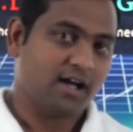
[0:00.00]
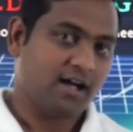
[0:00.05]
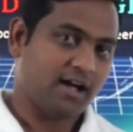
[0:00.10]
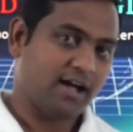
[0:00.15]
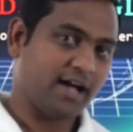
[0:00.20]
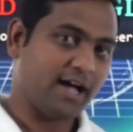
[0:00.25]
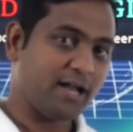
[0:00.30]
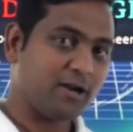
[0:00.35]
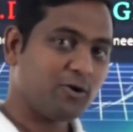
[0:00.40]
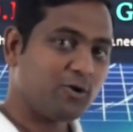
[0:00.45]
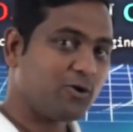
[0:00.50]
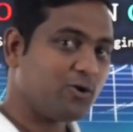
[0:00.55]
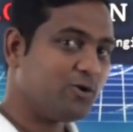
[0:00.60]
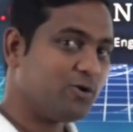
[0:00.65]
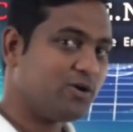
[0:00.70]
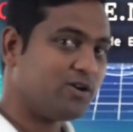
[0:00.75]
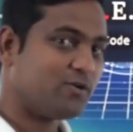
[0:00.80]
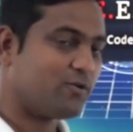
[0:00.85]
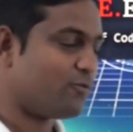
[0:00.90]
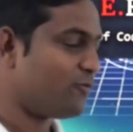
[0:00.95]

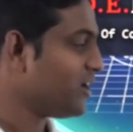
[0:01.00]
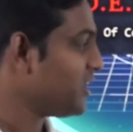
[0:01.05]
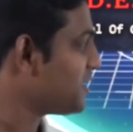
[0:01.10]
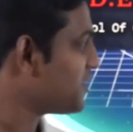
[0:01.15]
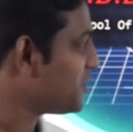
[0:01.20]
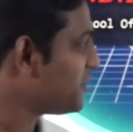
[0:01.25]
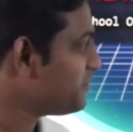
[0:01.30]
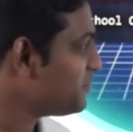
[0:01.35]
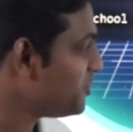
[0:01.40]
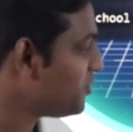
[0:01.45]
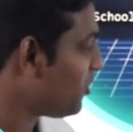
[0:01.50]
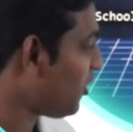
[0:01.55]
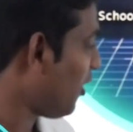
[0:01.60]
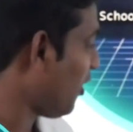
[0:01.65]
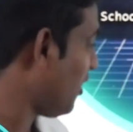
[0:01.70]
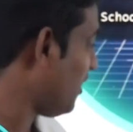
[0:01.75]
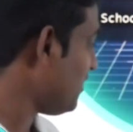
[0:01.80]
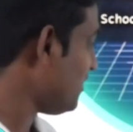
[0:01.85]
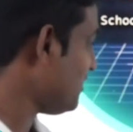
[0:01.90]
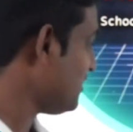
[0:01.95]
Hello, welcome you
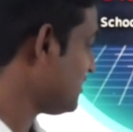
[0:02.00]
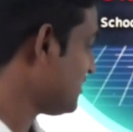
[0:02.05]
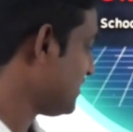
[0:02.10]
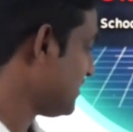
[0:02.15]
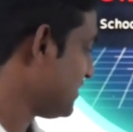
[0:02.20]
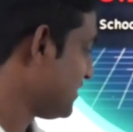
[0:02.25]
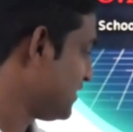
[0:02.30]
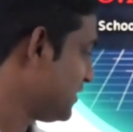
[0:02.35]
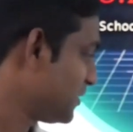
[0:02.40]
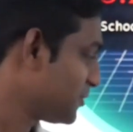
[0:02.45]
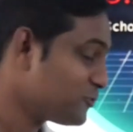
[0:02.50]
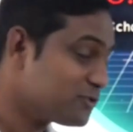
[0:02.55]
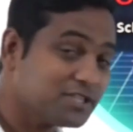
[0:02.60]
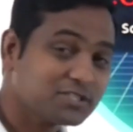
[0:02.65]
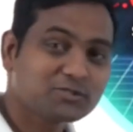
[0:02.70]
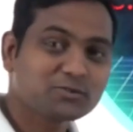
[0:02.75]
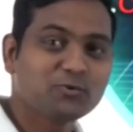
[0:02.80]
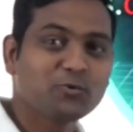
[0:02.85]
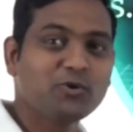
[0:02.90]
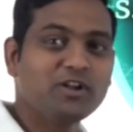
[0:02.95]
all to the
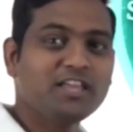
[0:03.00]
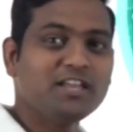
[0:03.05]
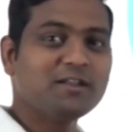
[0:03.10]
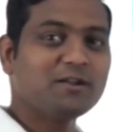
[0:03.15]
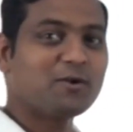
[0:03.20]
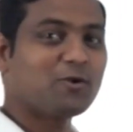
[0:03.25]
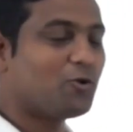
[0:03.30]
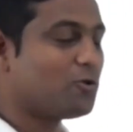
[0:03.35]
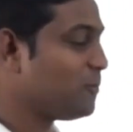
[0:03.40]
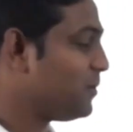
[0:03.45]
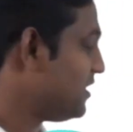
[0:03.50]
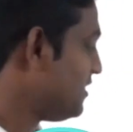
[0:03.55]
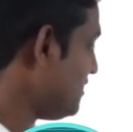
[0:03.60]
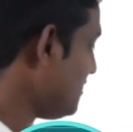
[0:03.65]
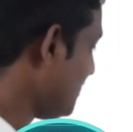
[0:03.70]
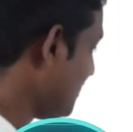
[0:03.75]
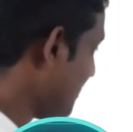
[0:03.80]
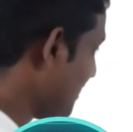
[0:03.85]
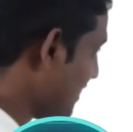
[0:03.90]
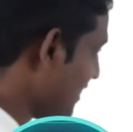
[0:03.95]
Scodeen
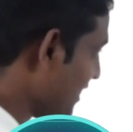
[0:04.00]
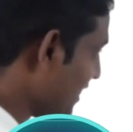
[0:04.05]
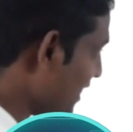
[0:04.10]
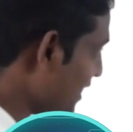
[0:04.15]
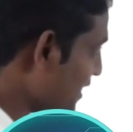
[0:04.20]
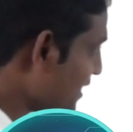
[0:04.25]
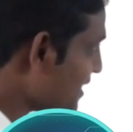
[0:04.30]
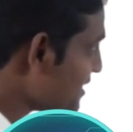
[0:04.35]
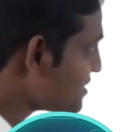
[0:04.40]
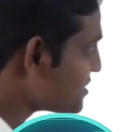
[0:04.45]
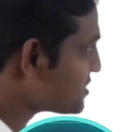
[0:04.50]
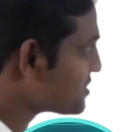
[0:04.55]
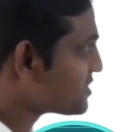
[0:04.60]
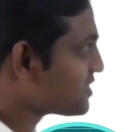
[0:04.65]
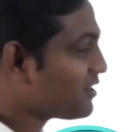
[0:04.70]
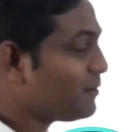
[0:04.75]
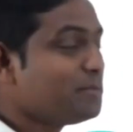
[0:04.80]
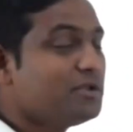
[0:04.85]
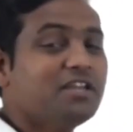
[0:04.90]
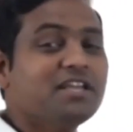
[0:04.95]
Global English
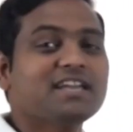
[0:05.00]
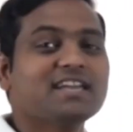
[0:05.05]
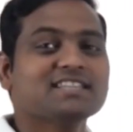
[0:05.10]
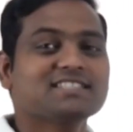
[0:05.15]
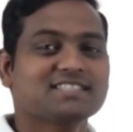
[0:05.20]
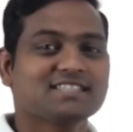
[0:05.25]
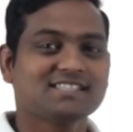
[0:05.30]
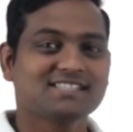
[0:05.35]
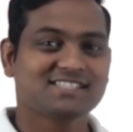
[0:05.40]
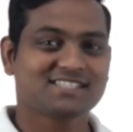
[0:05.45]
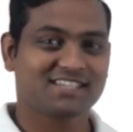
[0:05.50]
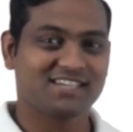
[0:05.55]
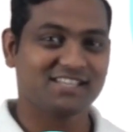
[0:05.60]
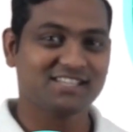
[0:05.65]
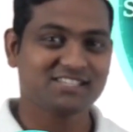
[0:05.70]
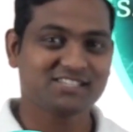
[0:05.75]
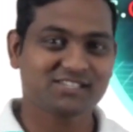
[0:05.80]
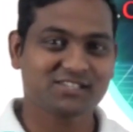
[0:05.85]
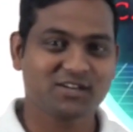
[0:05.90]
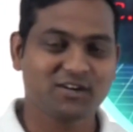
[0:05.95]
Communication
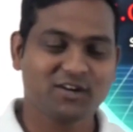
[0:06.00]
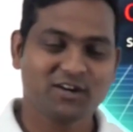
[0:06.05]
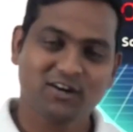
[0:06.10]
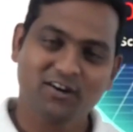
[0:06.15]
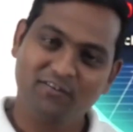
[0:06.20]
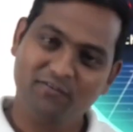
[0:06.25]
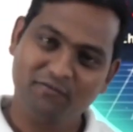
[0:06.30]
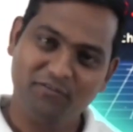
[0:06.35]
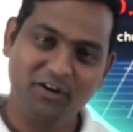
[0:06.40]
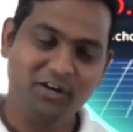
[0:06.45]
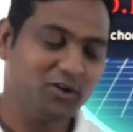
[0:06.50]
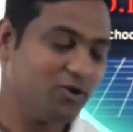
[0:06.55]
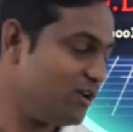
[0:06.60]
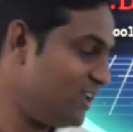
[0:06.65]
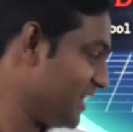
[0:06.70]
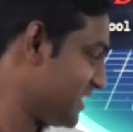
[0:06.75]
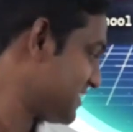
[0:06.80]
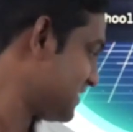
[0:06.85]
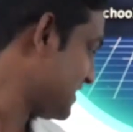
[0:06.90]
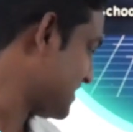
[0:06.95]
Skills video
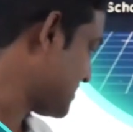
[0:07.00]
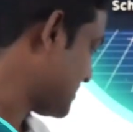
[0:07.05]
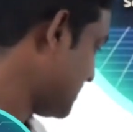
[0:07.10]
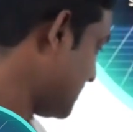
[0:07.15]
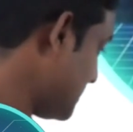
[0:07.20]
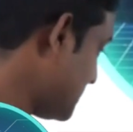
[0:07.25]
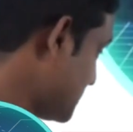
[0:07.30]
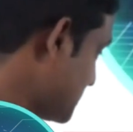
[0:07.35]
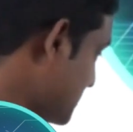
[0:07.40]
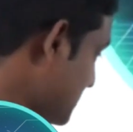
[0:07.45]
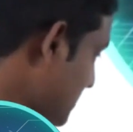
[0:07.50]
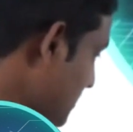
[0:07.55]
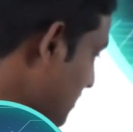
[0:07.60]
lecture series.